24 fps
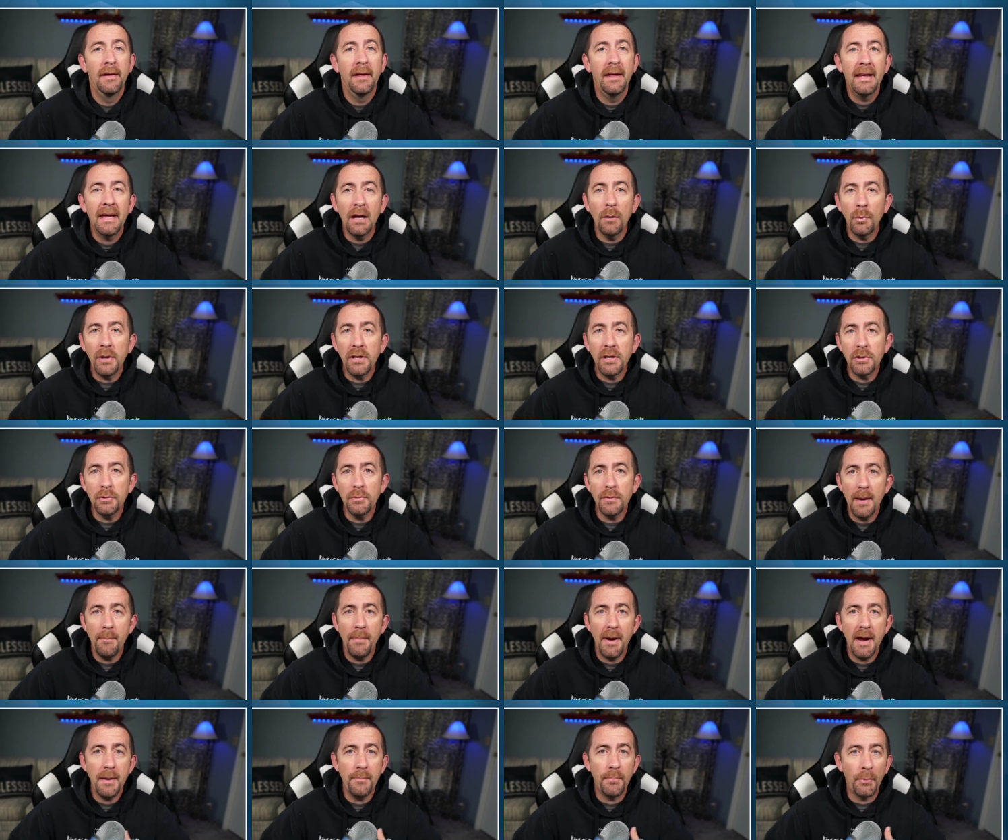And we do
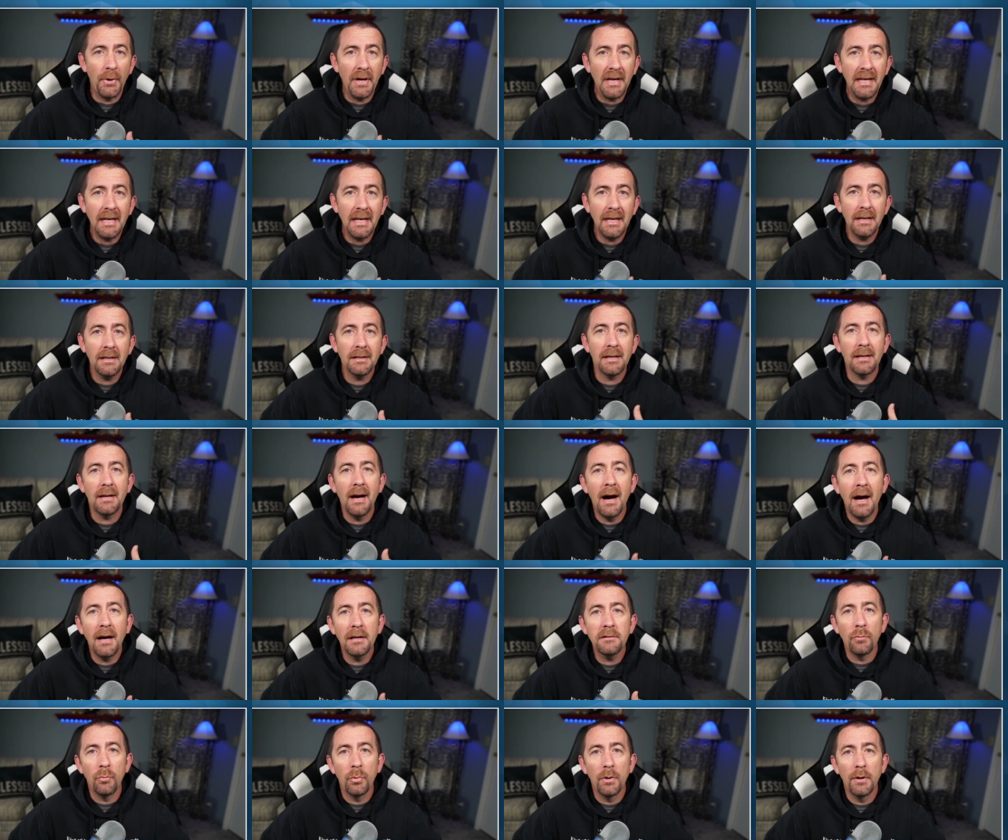that by breaking into
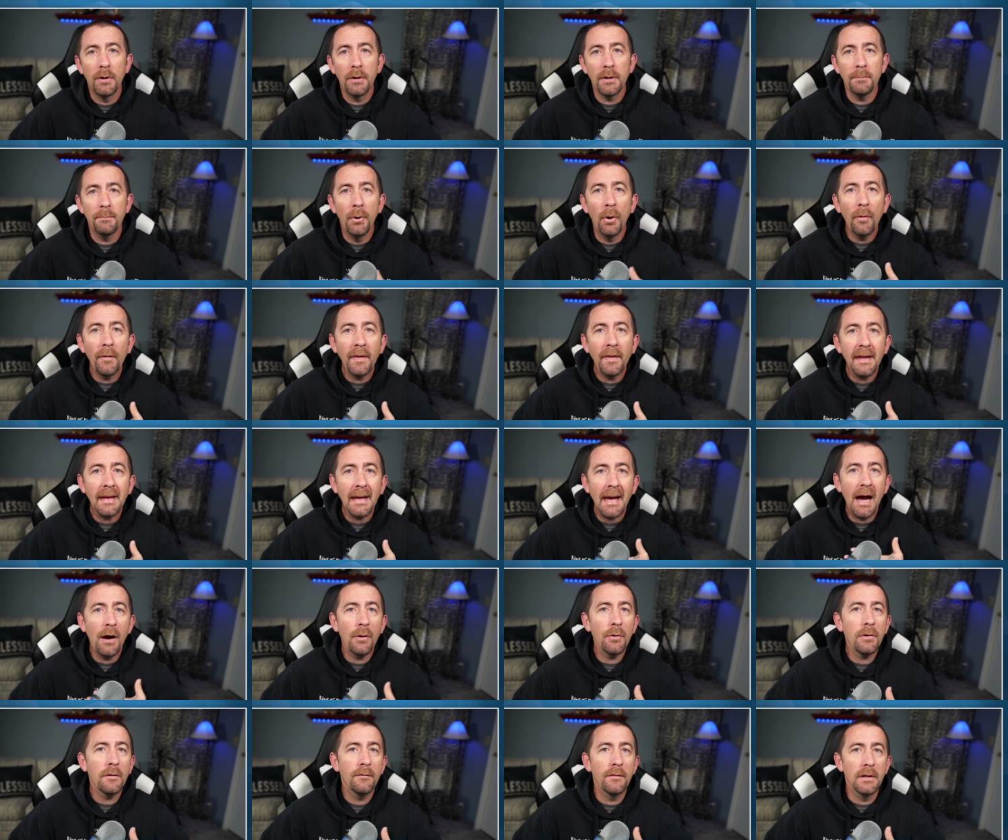God's Word and pulling
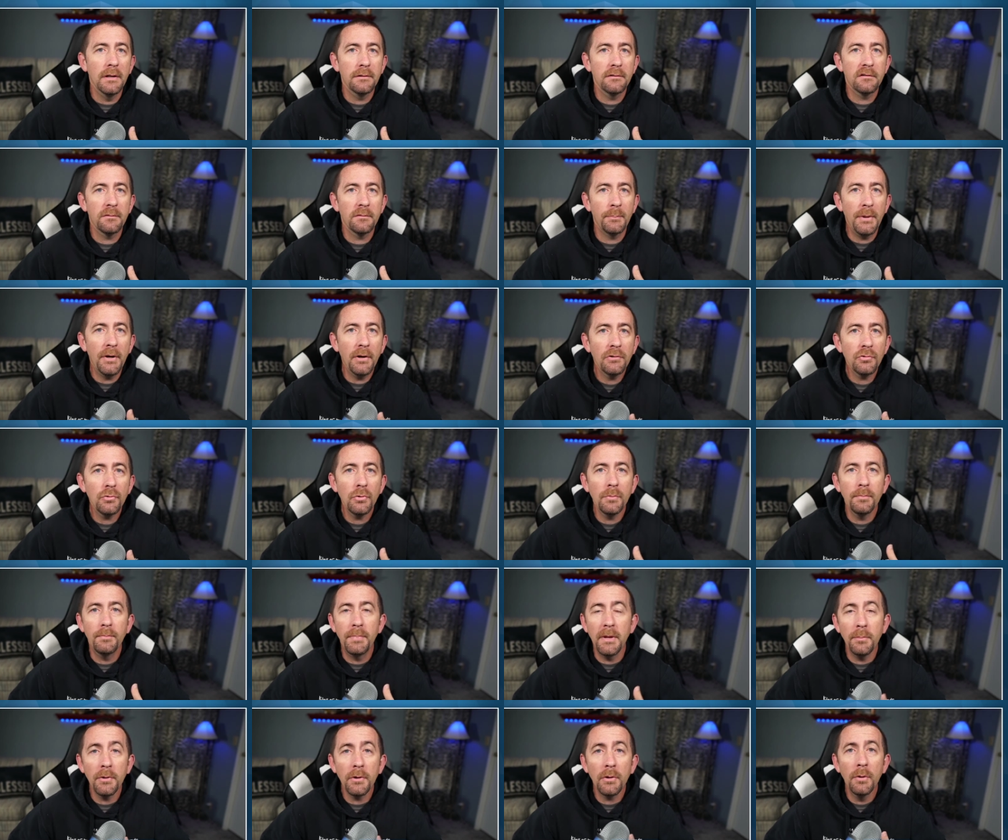out of it spiritual
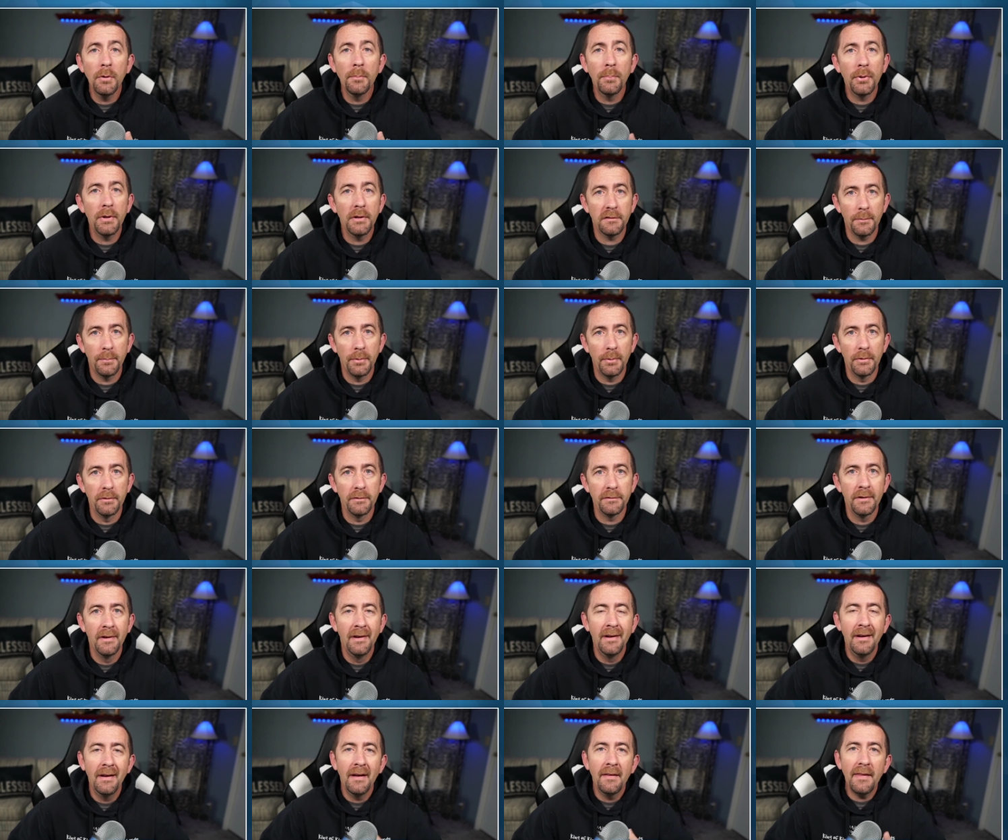biblical principles
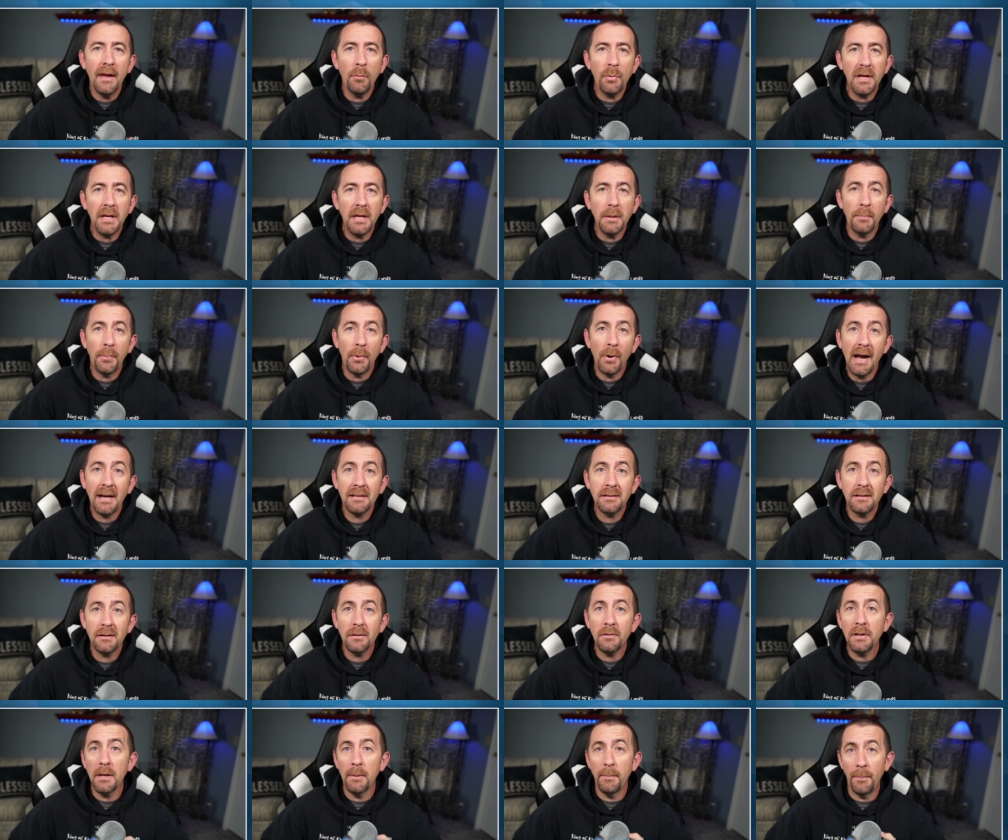that we can
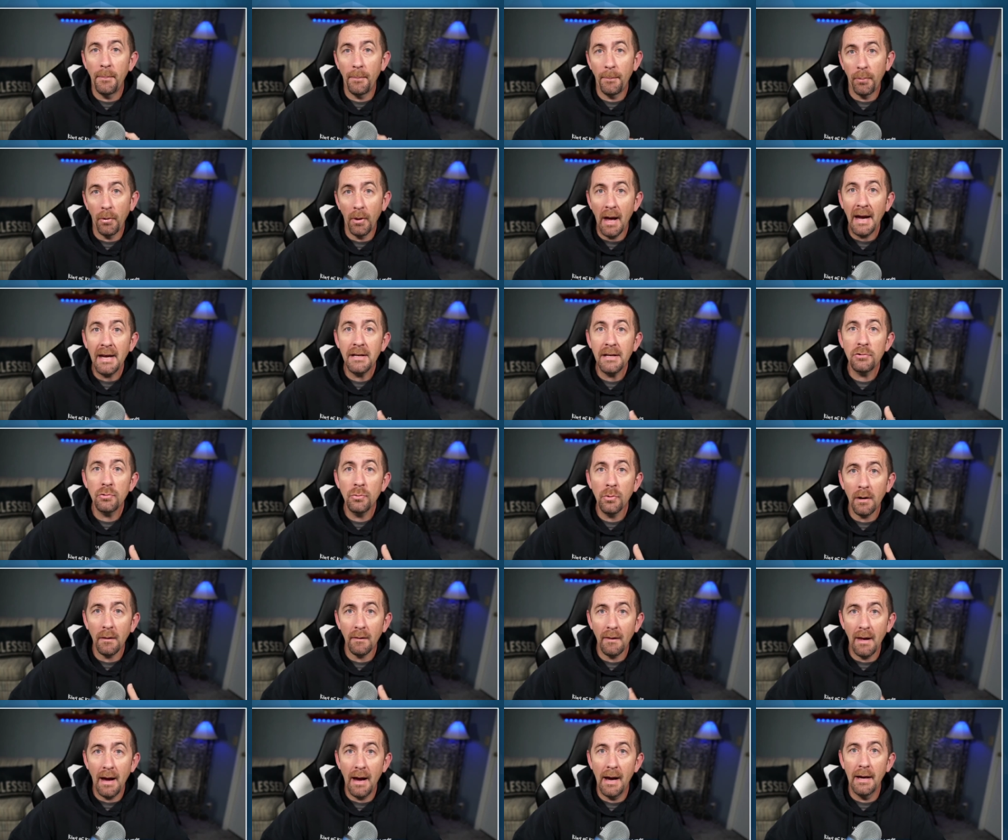practically apply to our
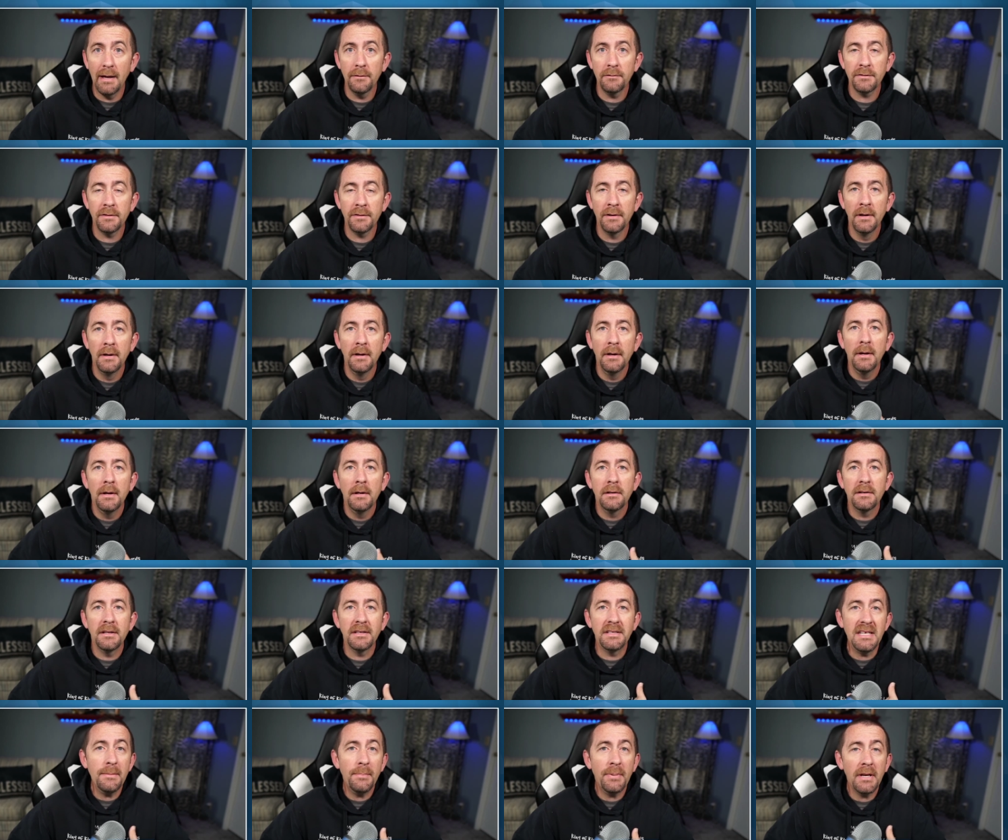lives to
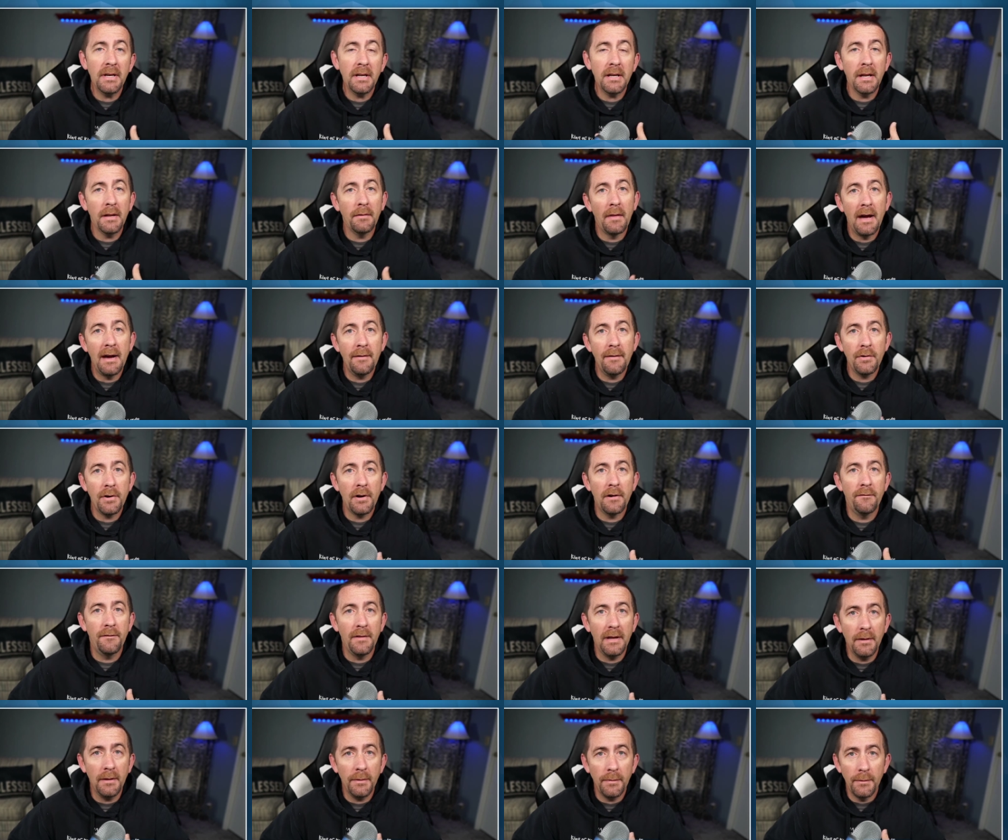deepen and enliven our
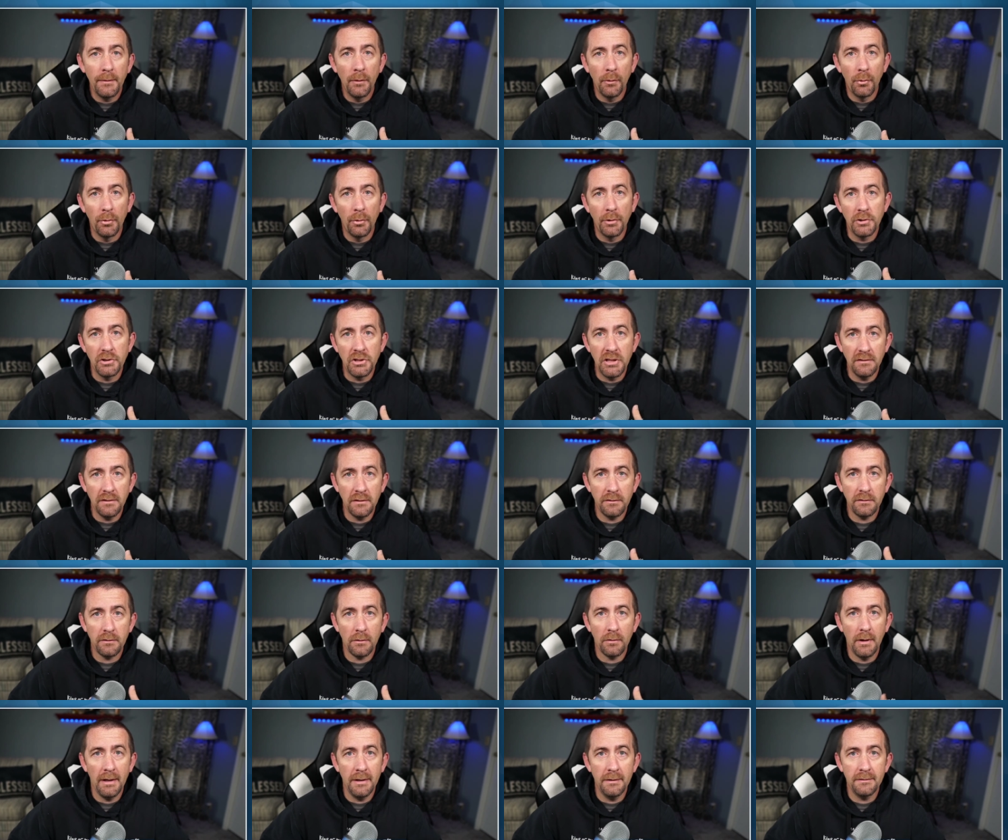faith in the Lord Jesus
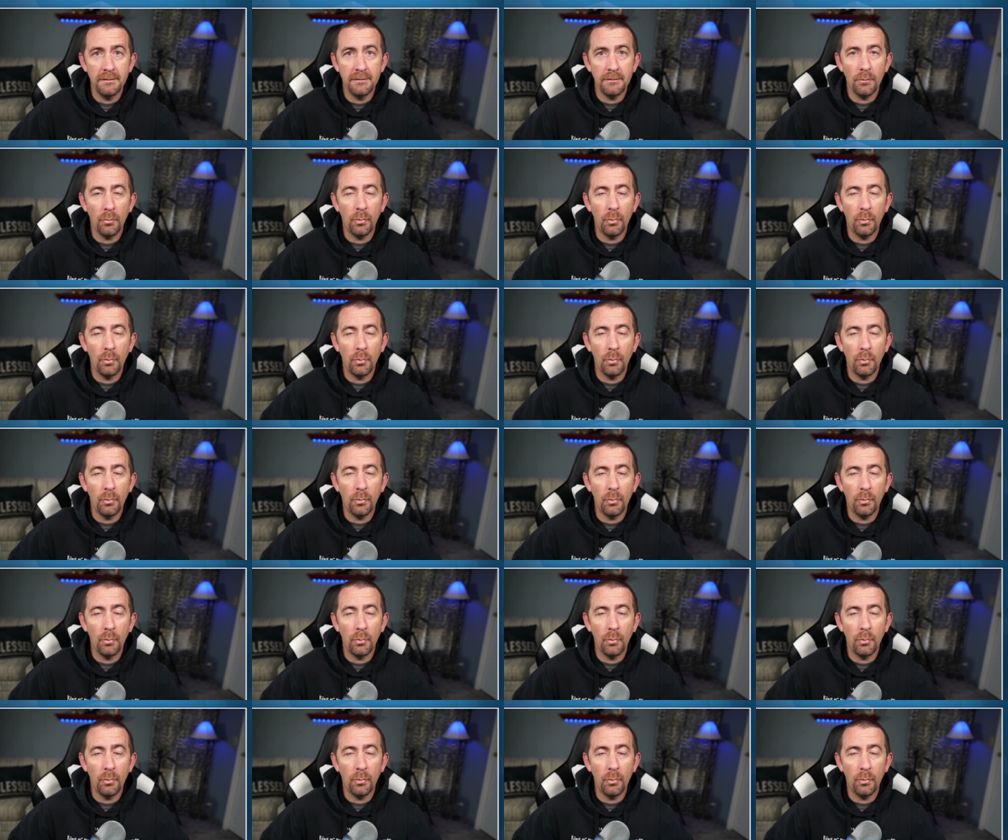Christ.